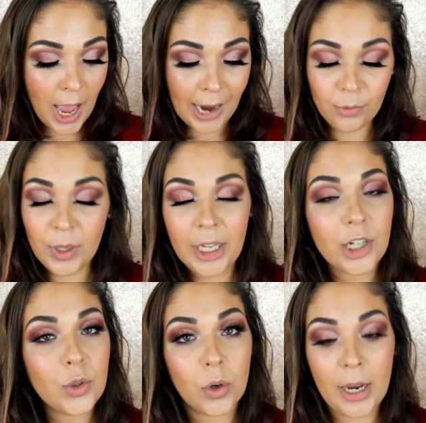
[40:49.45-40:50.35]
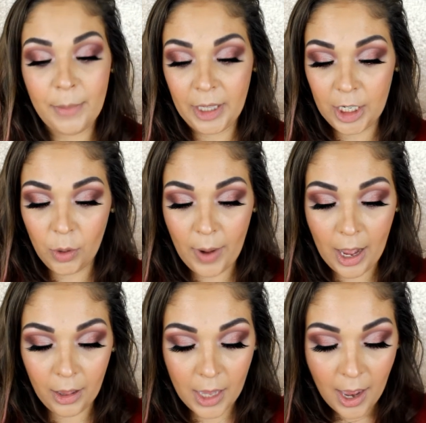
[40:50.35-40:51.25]
I really adore Emily
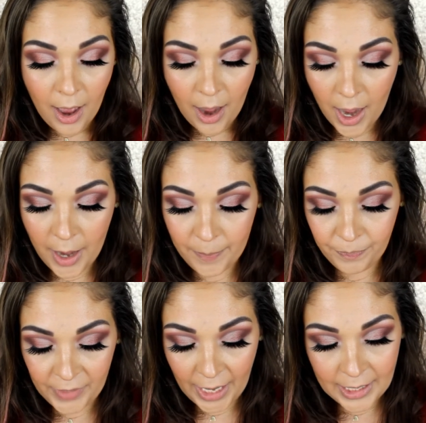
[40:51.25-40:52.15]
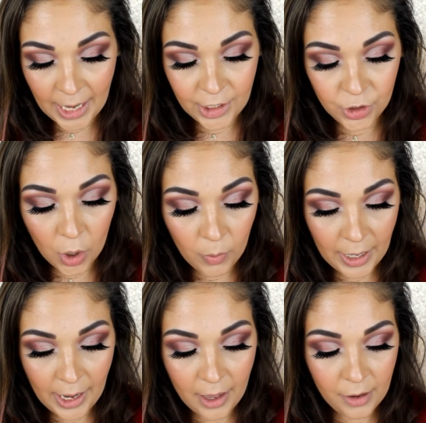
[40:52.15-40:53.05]
Noel, um and I don't want
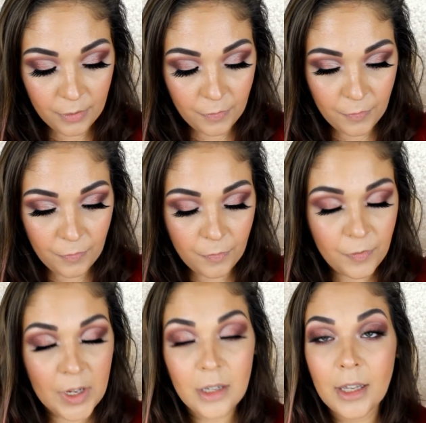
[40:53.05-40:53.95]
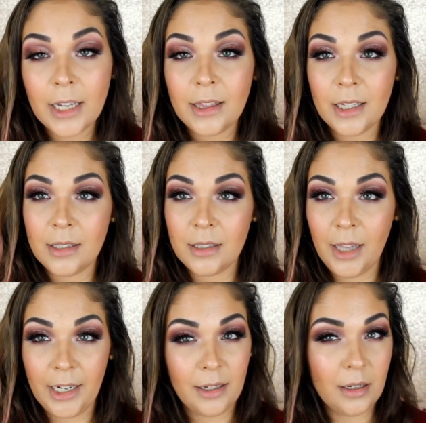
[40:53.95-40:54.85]
to feel like this
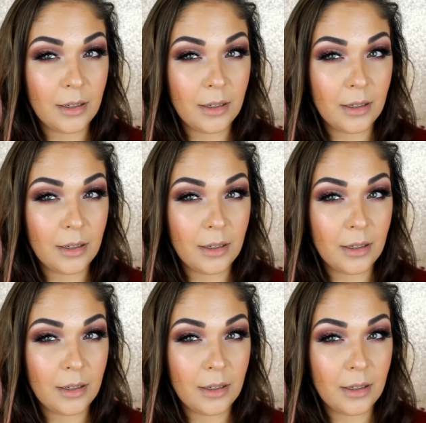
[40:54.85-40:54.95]
like